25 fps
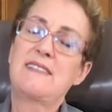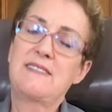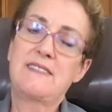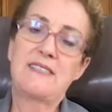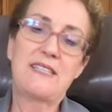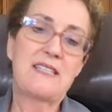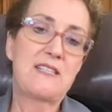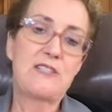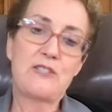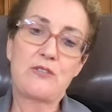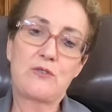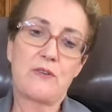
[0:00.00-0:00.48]

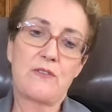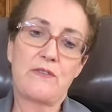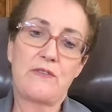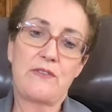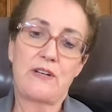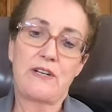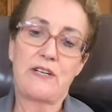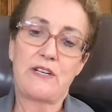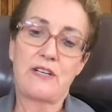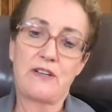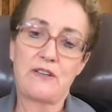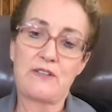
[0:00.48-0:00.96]
send short
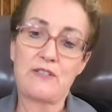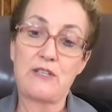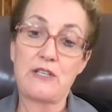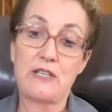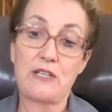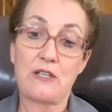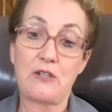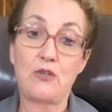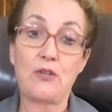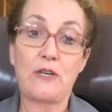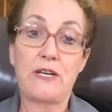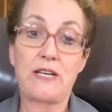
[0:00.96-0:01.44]
videos.
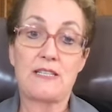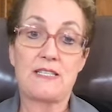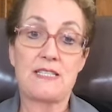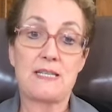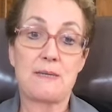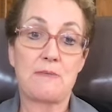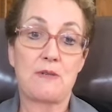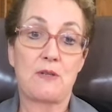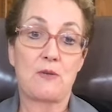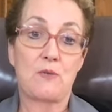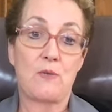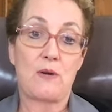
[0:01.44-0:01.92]
You can look at
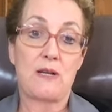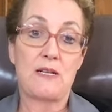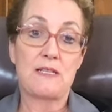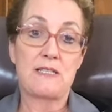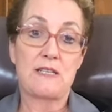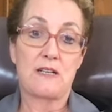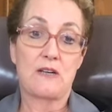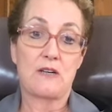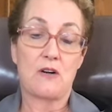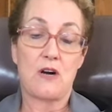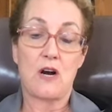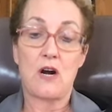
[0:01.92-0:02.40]
some of the
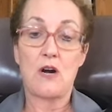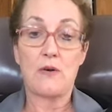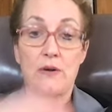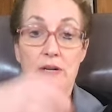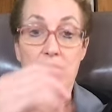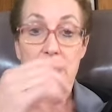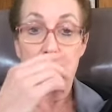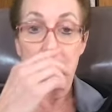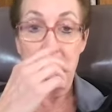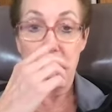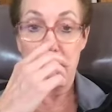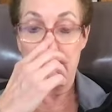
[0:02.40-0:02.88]
ones that are
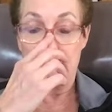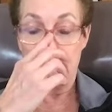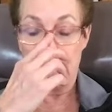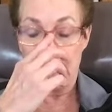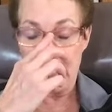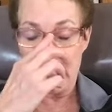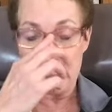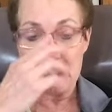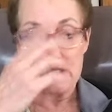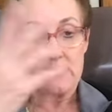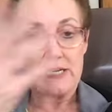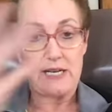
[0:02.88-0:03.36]
already up on the
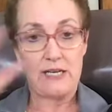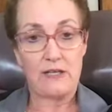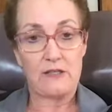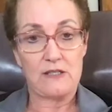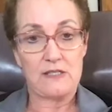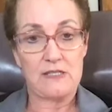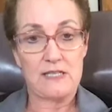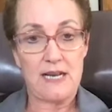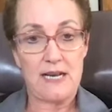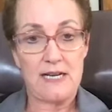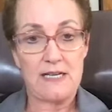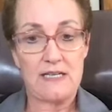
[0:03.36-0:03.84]
Atlantis
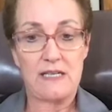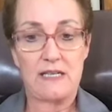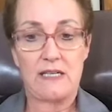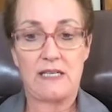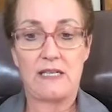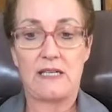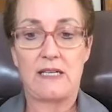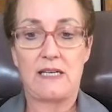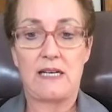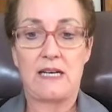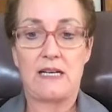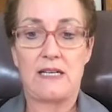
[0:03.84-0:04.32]
Scalar site to
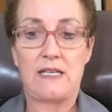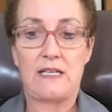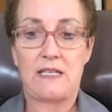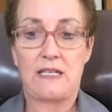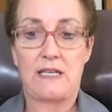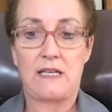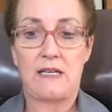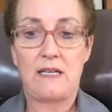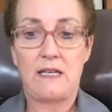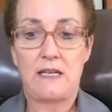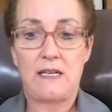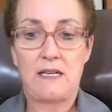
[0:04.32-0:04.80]
get an
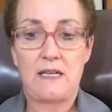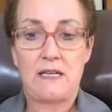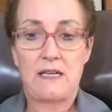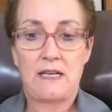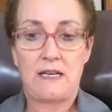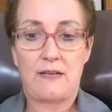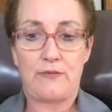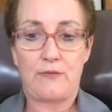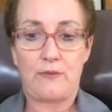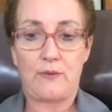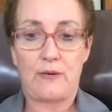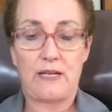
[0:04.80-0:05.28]
idea
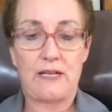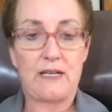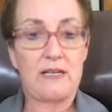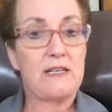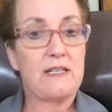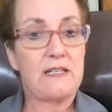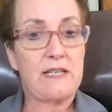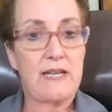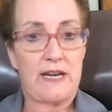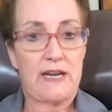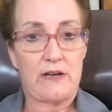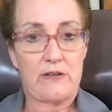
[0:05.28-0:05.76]
of what it
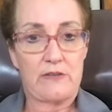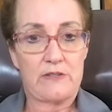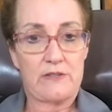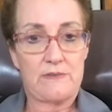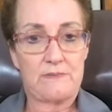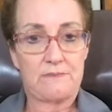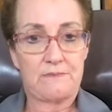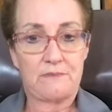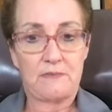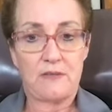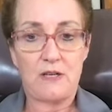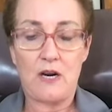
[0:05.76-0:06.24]

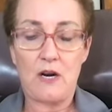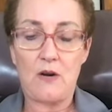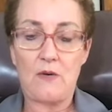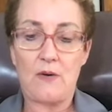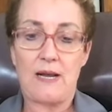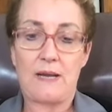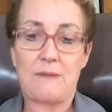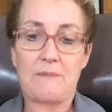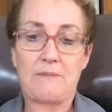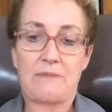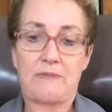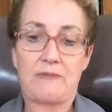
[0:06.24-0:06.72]
entails. All
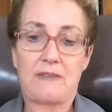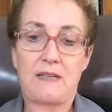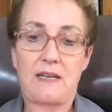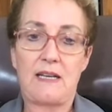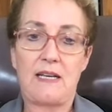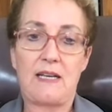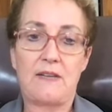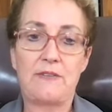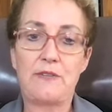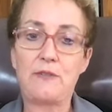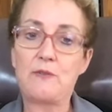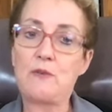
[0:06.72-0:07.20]
right.
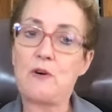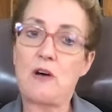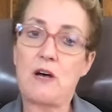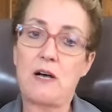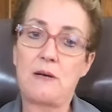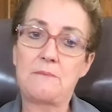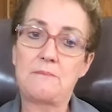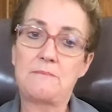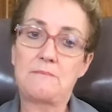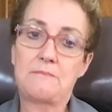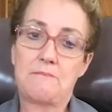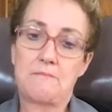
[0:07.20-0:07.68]
I love you
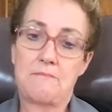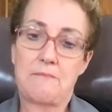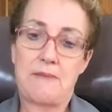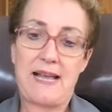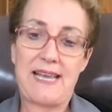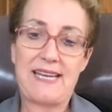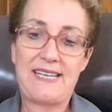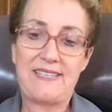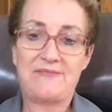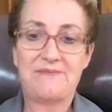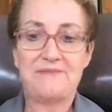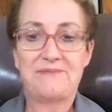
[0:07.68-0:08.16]
all.
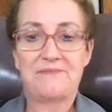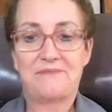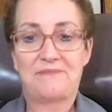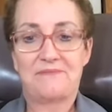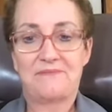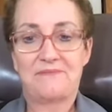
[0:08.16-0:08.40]
Bye.